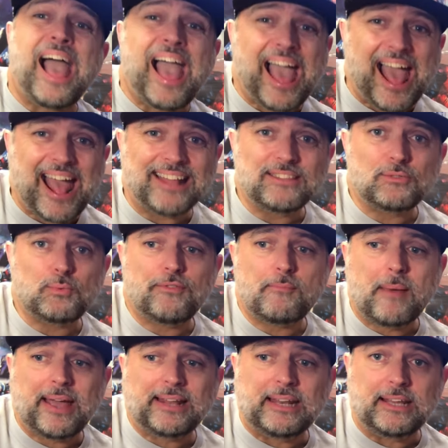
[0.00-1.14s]
hands with
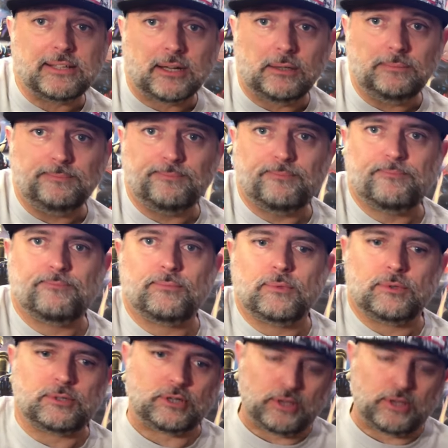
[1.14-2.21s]
Magneto, so